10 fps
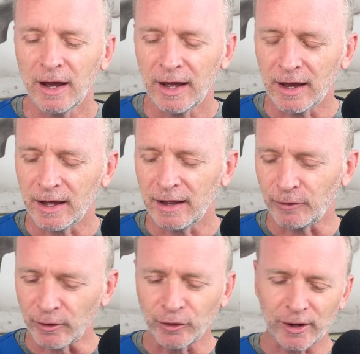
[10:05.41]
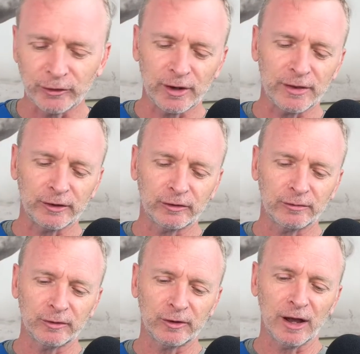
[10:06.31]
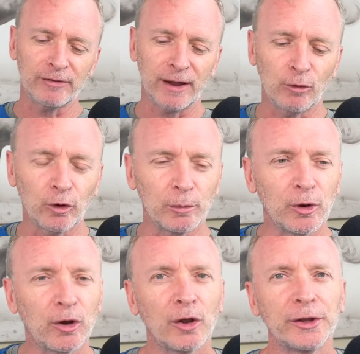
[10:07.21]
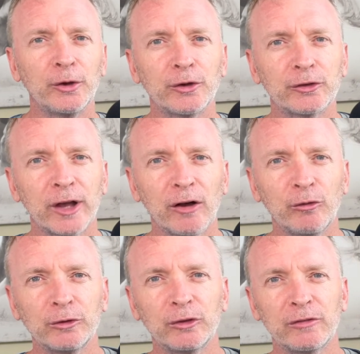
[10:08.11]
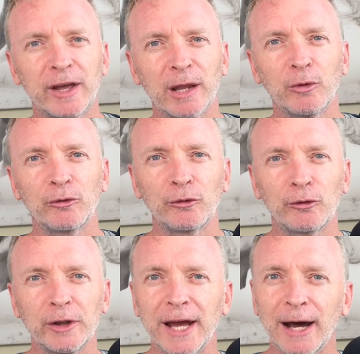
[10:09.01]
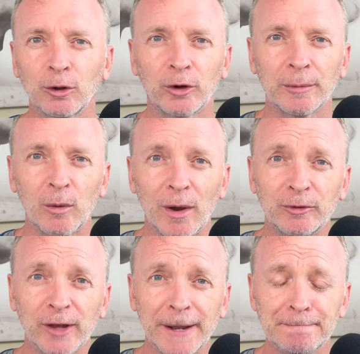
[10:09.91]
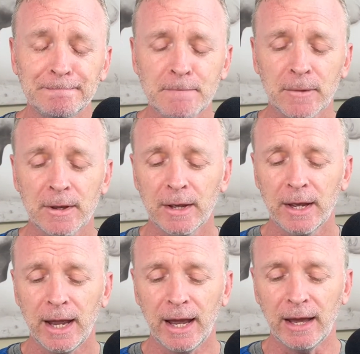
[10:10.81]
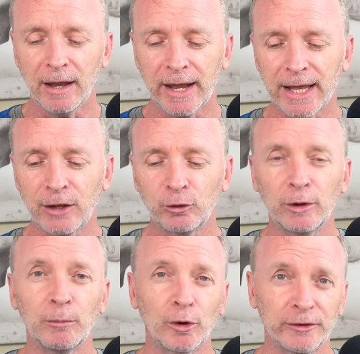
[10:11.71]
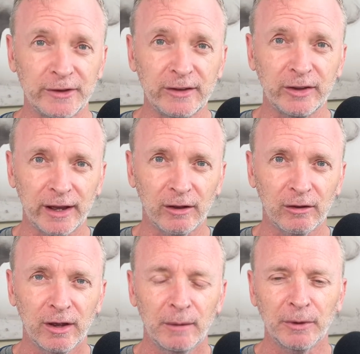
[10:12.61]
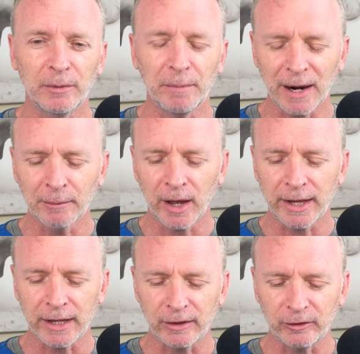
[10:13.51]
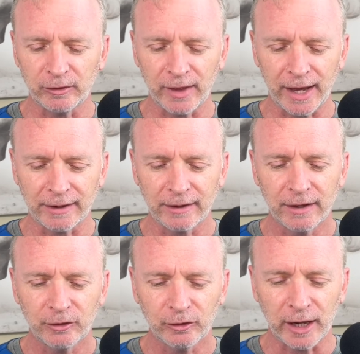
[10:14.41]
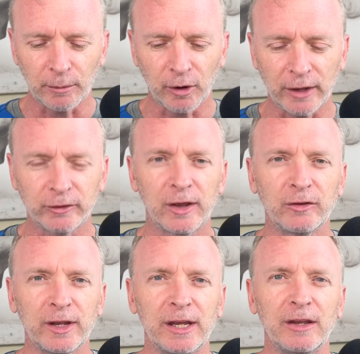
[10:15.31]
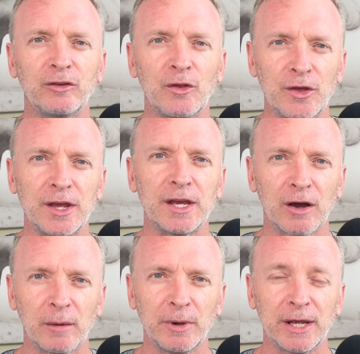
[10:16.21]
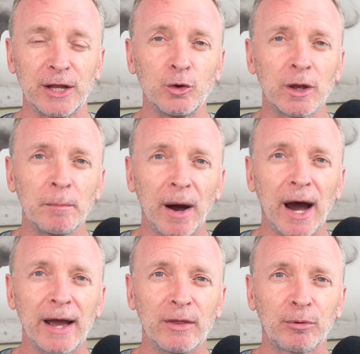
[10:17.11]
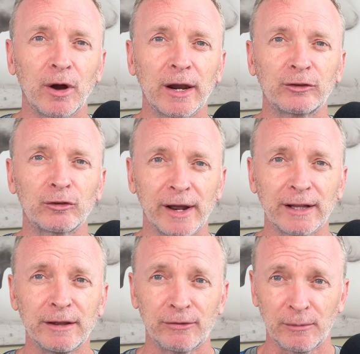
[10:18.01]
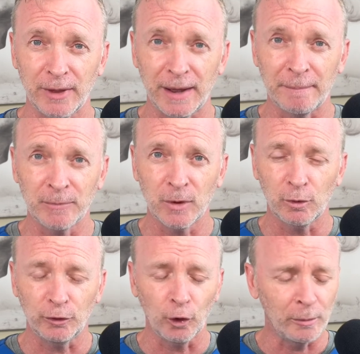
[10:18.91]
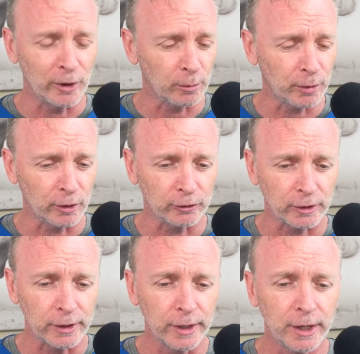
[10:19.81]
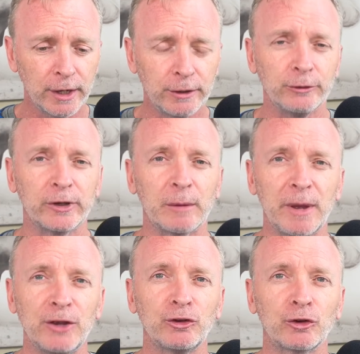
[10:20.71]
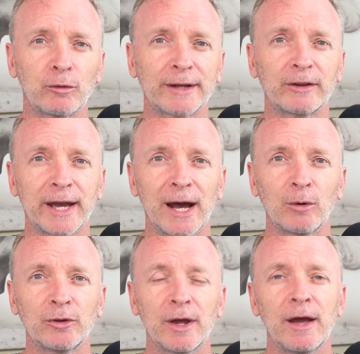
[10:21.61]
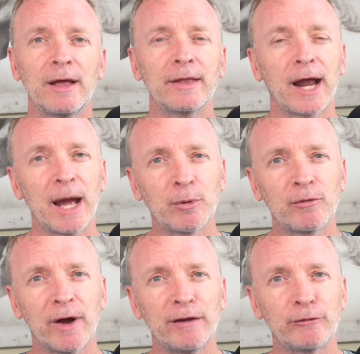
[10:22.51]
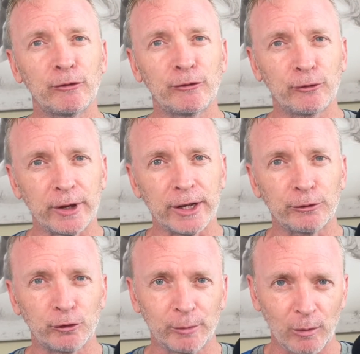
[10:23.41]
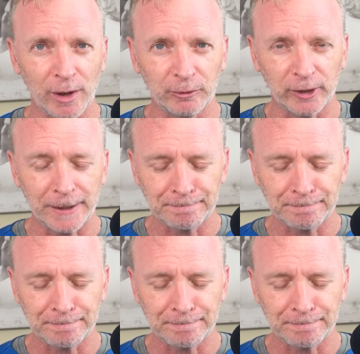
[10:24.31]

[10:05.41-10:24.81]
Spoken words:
If you're interested in this stuff, I wrote a book called Heal Yourself, which is available for free download on my website. And I get into it in more detail. But the bottom line is that Standard Process is the company. And you can buy the products directly from them with no middle person using a patient direct account that I provide for free through my website.